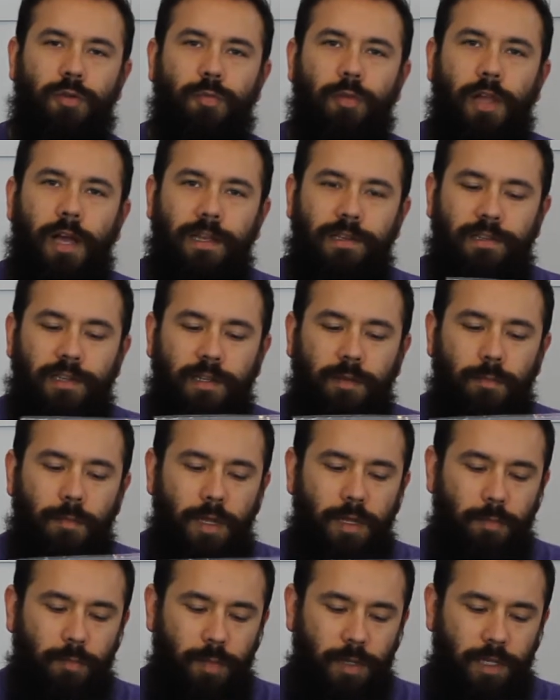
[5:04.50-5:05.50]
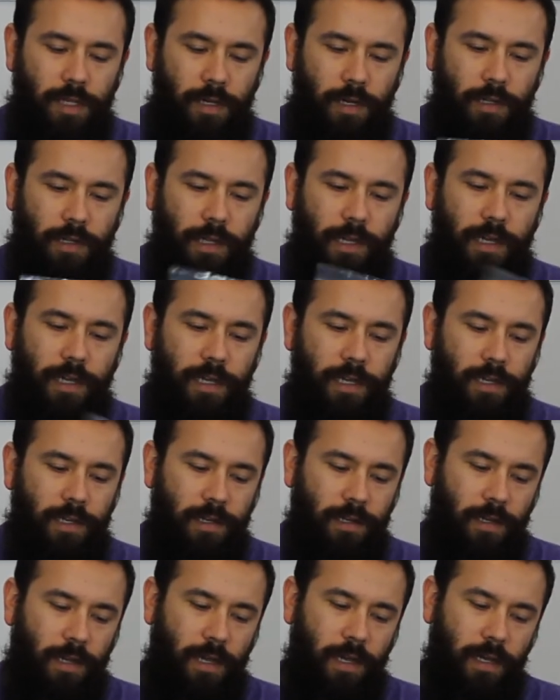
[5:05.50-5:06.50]
Plastic Mint PLA,
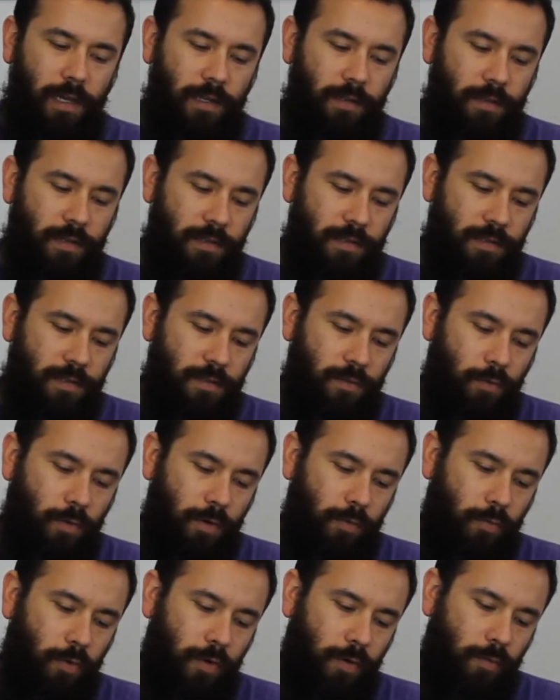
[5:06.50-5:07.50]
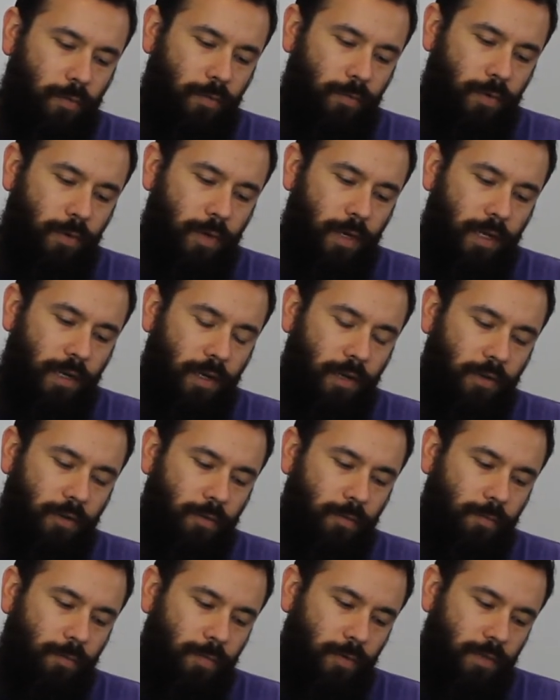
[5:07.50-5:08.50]
and this is the one where you had
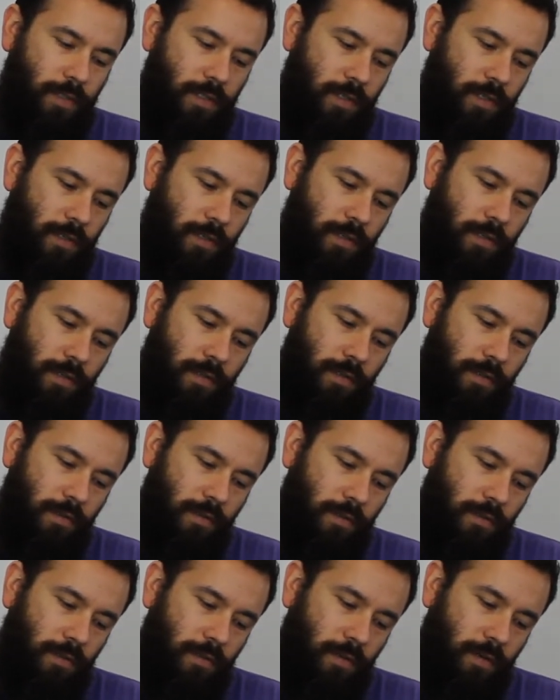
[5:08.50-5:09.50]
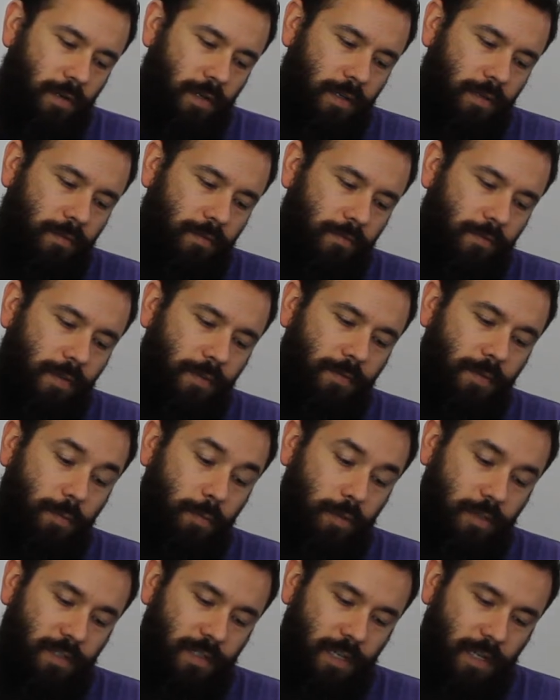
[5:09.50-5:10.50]

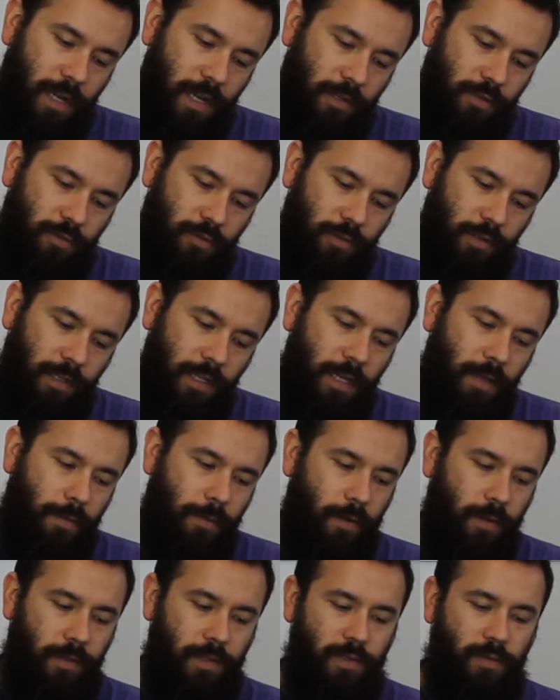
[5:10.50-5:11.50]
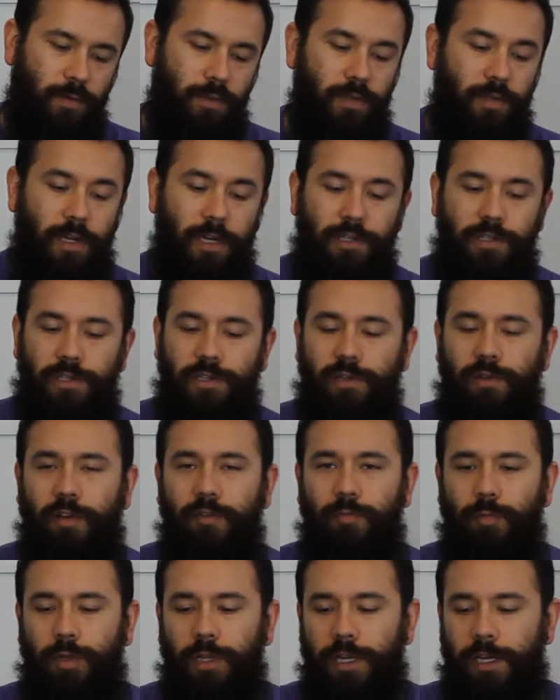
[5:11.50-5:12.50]
50% extra length on this one, so I actually still
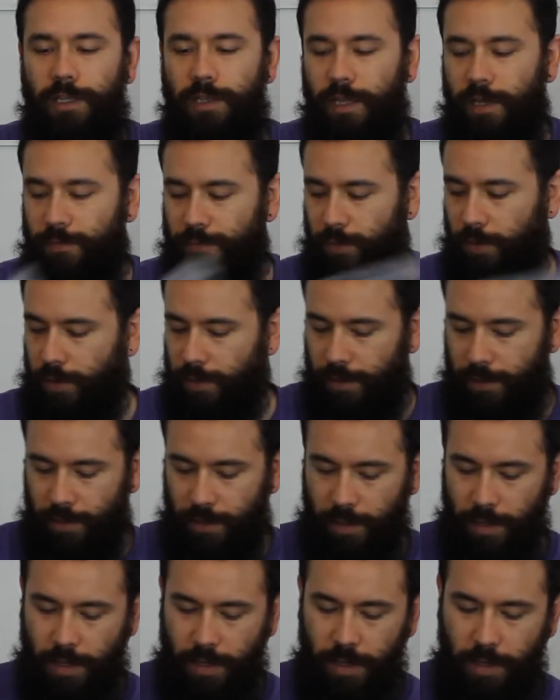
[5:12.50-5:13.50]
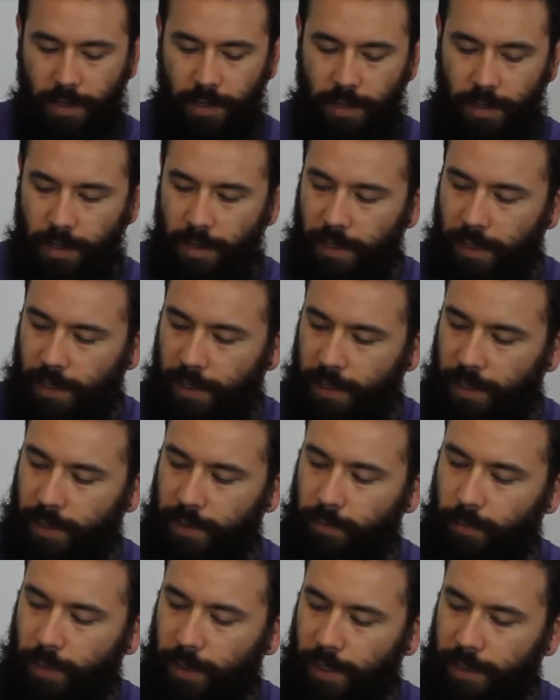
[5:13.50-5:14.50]
have plenty left on it.
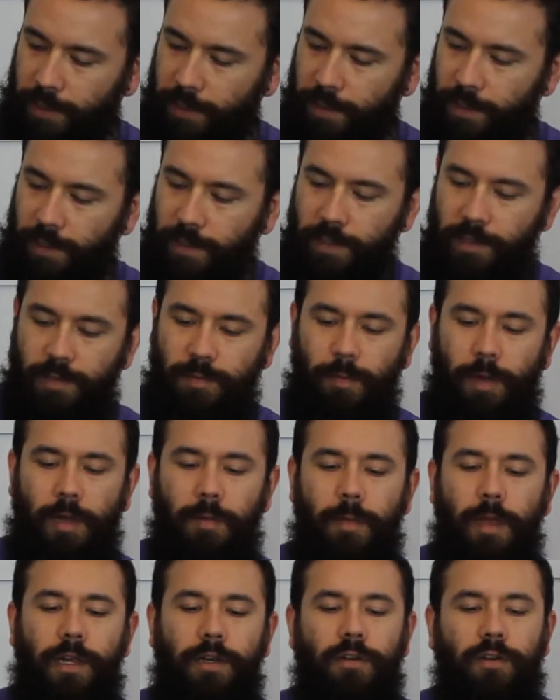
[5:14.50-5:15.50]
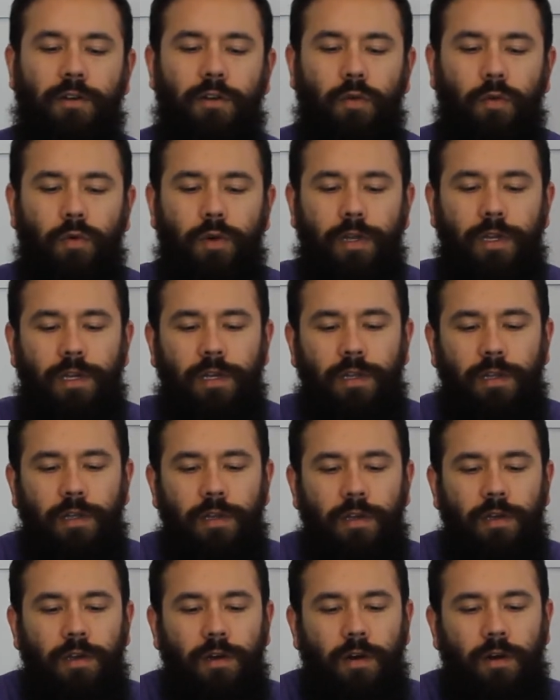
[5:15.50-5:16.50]
And what I did is my Maker coin
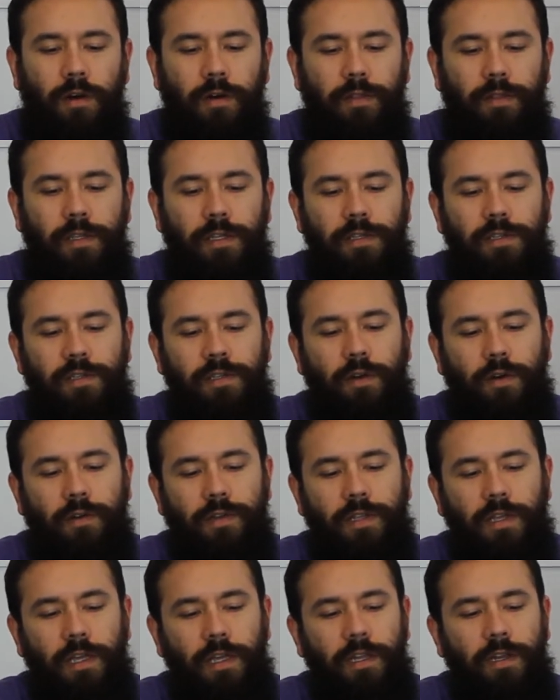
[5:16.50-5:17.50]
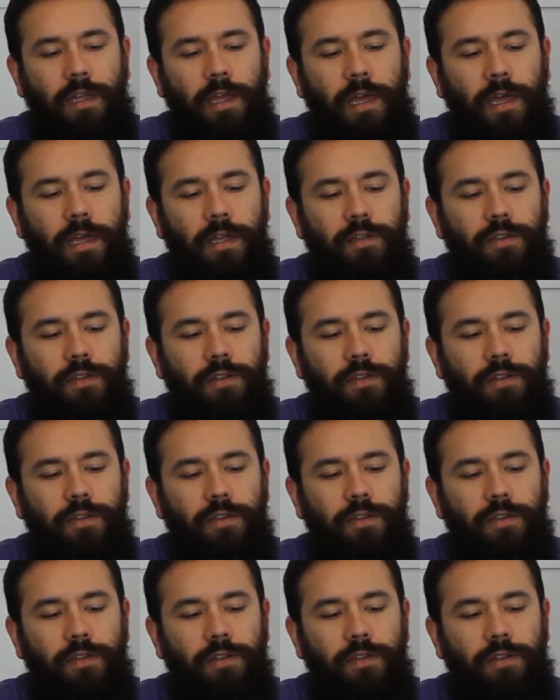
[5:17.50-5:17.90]
on the CR10 at